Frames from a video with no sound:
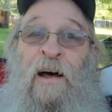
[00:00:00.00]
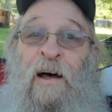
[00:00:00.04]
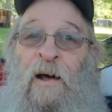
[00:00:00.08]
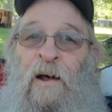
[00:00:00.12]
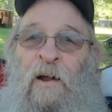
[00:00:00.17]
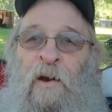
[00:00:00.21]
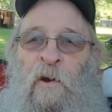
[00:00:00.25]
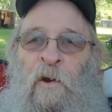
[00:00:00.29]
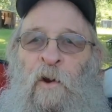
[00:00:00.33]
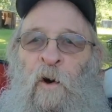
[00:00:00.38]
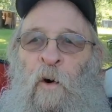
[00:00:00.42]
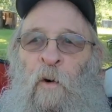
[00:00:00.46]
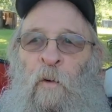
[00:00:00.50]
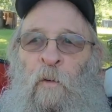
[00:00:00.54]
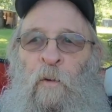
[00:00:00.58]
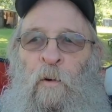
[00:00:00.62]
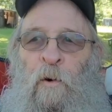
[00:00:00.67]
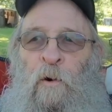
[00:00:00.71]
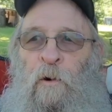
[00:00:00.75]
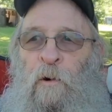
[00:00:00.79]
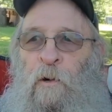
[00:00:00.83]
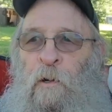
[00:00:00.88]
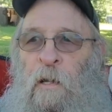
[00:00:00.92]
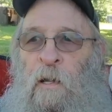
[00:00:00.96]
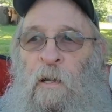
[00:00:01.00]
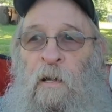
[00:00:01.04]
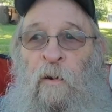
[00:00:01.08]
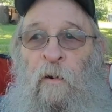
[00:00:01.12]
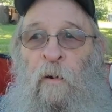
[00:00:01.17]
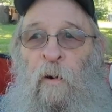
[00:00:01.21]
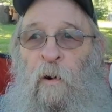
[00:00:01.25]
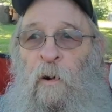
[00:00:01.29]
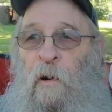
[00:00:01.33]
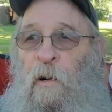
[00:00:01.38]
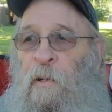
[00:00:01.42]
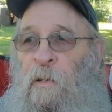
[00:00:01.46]
no work
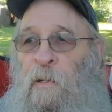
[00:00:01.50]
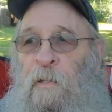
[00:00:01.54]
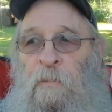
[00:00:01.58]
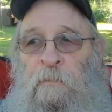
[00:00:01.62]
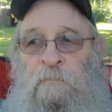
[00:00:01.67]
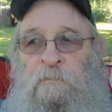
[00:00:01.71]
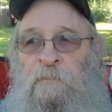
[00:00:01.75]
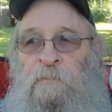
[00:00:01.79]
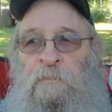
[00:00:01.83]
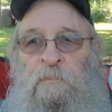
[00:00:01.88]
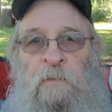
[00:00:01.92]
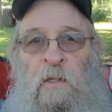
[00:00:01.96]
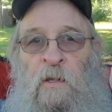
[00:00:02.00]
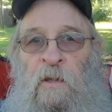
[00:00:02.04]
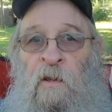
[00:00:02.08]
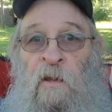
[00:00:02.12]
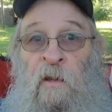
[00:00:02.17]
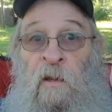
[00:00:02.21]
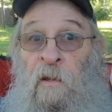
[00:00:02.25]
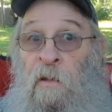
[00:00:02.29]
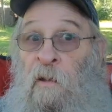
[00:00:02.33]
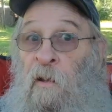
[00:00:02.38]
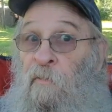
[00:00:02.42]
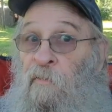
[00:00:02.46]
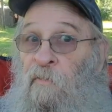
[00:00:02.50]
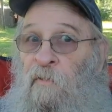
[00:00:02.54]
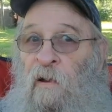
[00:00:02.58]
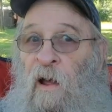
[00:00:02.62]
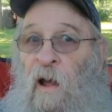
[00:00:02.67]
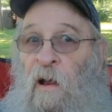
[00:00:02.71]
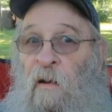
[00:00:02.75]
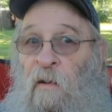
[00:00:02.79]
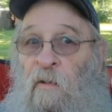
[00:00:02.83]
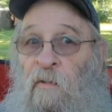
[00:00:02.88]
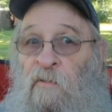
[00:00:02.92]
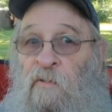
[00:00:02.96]
gardening does
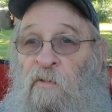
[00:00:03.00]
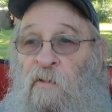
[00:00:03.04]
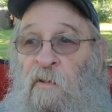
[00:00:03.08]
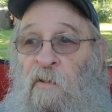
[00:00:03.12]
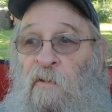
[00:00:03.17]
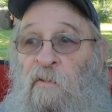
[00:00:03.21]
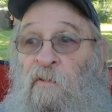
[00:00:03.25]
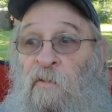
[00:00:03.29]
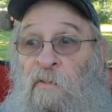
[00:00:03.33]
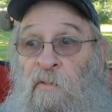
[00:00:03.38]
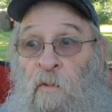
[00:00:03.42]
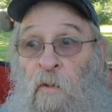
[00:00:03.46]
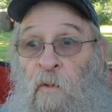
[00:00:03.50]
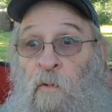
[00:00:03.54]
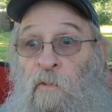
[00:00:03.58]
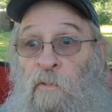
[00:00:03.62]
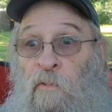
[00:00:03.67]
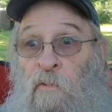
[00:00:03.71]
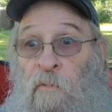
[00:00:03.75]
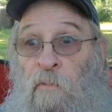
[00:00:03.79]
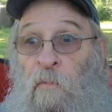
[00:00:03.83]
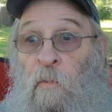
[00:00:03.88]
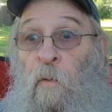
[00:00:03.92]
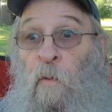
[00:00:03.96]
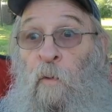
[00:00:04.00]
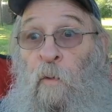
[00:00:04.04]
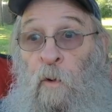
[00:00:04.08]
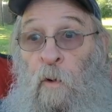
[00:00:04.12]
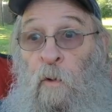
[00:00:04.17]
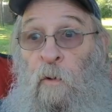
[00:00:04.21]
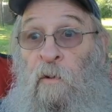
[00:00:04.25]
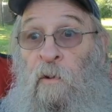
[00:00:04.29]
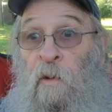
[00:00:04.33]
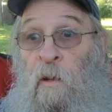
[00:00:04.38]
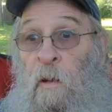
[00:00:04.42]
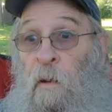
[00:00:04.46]
not exist. There's work
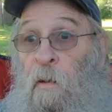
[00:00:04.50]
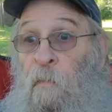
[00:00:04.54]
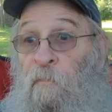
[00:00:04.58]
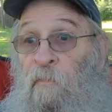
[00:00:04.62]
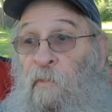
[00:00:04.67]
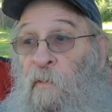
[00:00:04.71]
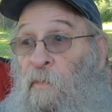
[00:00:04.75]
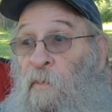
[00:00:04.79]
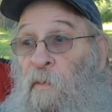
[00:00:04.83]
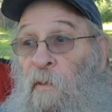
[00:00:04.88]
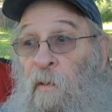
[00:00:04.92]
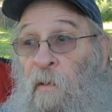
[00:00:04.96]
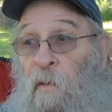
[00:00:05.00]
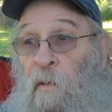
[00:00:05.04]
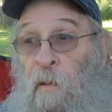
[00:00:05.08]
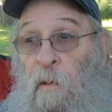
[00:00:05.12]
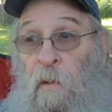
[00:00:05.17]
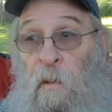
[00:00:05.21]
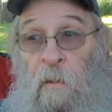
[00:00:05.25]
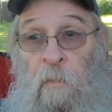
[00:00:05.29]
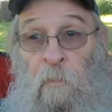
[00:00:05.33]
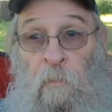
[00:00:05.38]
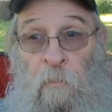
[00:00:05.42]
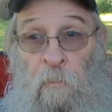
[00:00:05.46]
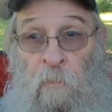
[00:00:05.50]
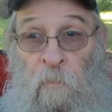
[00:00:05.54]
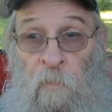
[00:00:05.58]
to everything, and